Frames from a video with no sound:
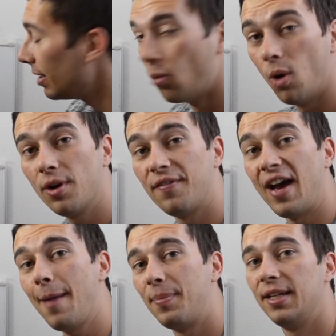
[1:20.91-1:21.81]
what would have
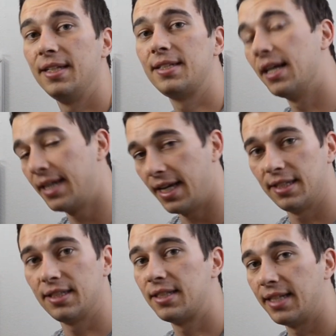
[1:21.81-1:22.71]
happened is,
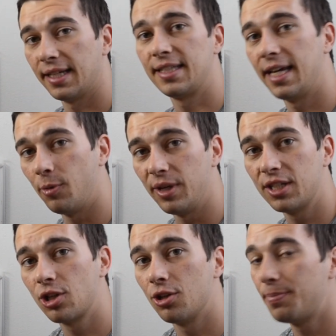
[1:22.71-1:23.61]
again, 6, 8
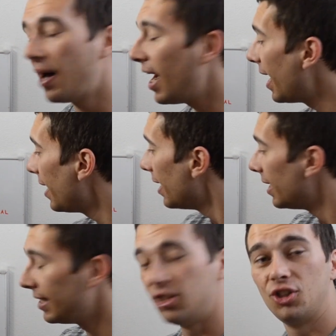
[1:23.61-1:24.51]
weeks goes by,
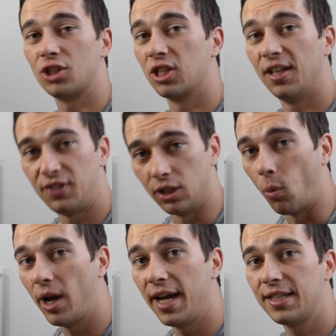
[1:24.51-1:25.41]
he's just lifting
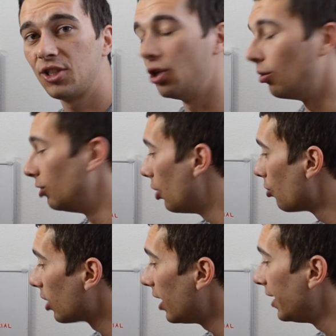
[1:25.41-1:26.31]
weights, no
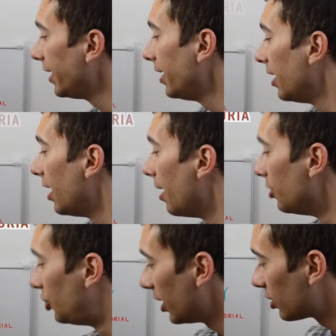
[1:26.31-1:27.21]
running,
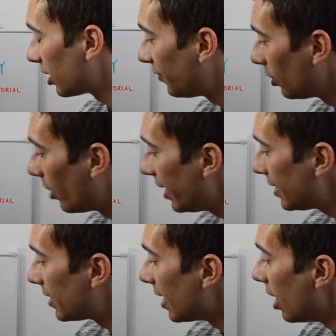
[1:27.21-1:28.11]
just lifting
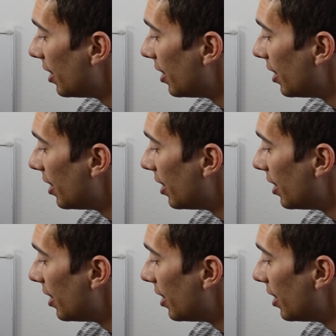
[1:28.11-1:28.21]
weights.